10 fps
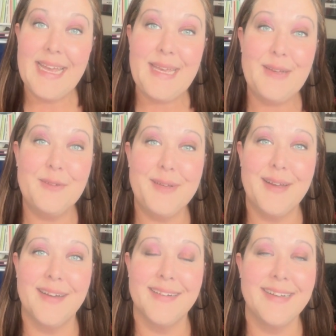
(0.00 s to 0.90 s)
Here we
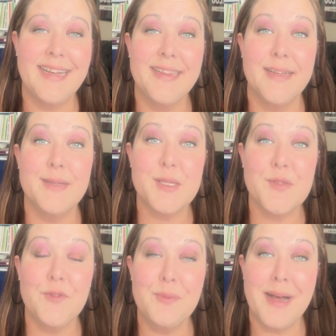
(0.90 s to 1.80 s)
are in the
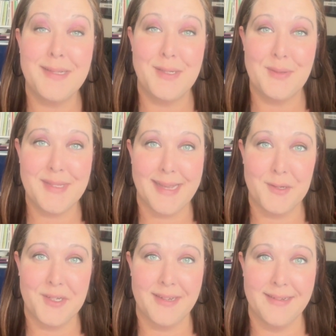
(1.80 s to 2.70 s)
sfumato
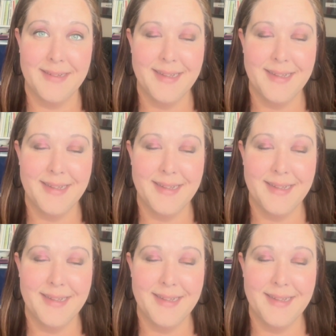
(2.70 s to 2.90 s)
section.